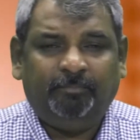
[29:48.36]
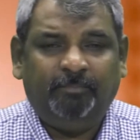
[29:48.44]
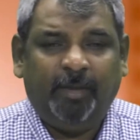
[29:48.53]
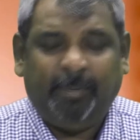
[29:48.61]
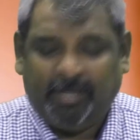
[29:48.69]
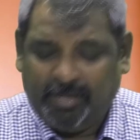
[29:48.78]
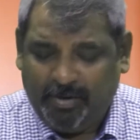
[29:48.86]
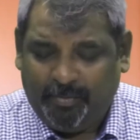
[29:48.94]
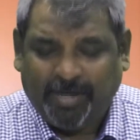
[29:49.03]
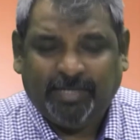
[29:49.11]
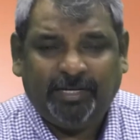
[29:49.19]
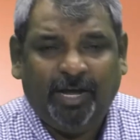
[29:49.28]
Maybe
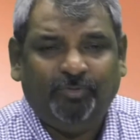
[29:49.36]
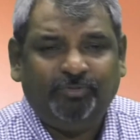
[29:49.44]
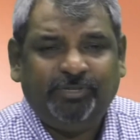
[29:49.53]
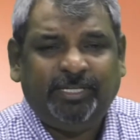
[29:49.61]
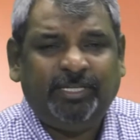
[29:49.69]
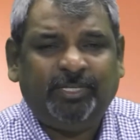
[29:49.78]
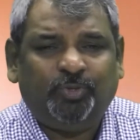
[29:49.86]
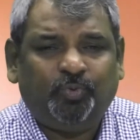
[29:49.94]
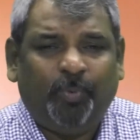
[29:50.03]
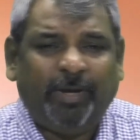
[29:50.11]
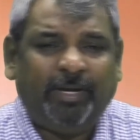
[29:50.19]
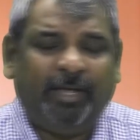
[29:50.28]
right now Jesus is
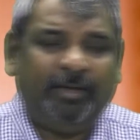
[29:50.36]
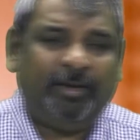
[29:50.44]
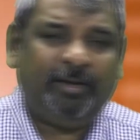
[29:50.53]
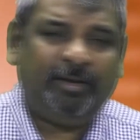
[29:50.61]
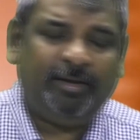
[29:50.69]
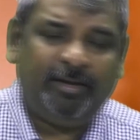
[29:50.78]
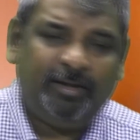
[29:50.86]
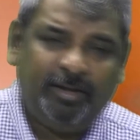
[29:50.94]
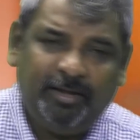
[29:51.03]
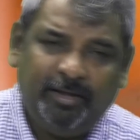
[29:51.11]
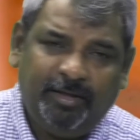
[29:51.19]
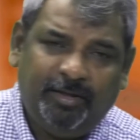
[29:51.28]
waiting
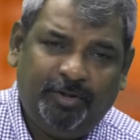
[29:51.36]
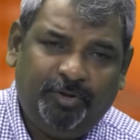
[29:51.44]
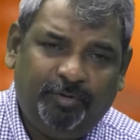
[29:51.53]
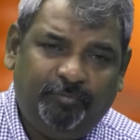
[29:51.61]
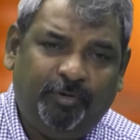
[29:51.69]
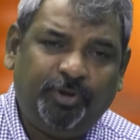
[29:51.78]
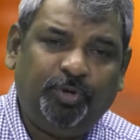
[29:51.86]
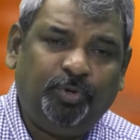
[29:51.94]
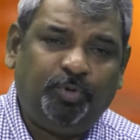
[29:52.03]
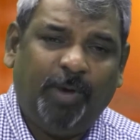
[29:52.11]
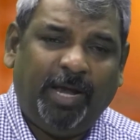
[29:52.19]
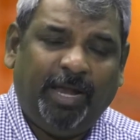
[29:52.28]
for you
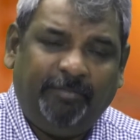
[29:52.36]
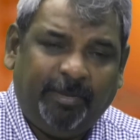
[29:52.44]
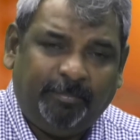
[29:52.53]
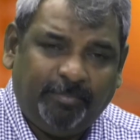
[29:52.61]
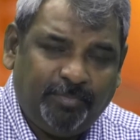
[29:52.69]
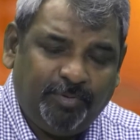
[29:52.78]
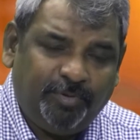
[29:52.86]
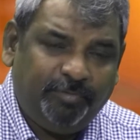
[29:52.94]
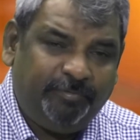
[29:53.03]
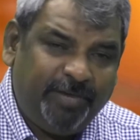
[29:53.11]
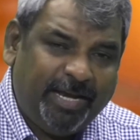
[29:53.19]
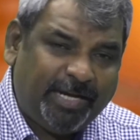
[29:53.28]
to allow him to
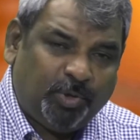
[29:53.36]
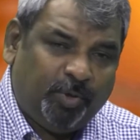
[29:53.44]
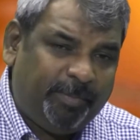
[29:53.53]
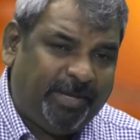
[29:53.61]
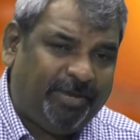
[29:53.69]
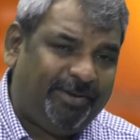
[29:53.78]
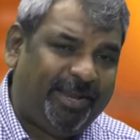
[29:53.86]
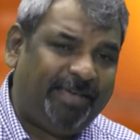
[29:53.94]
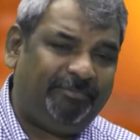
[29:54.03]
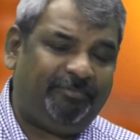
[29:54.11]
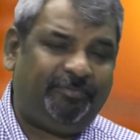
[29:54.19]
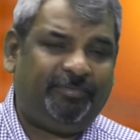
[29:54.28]
feel at home in your
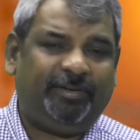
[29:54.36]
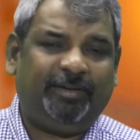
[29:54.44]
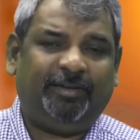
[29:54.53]
life.